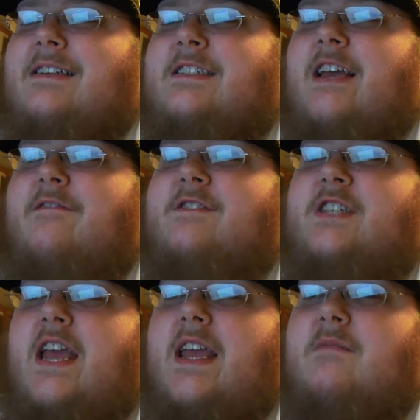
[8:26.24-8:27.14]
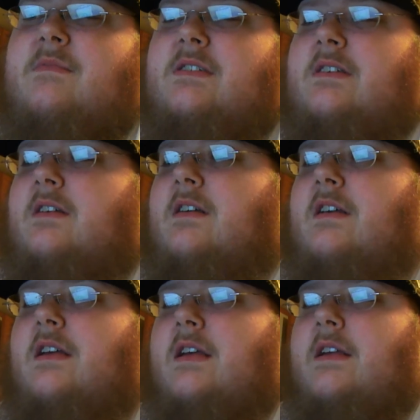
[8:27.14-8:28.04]
Jeff James,
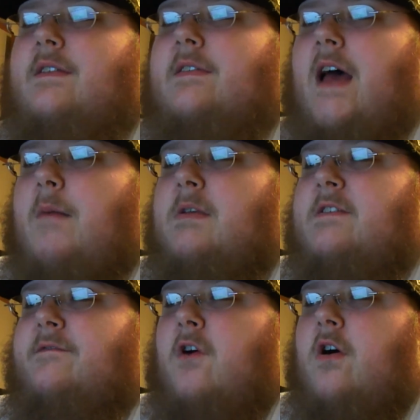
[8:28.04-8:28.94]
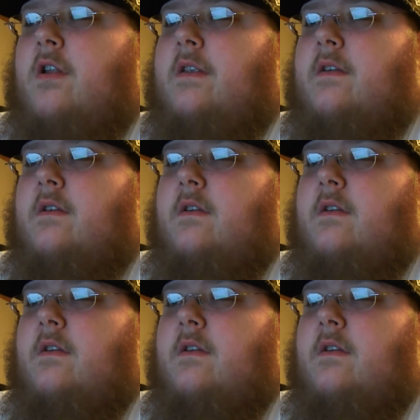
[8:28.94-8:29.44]
Thomas Font,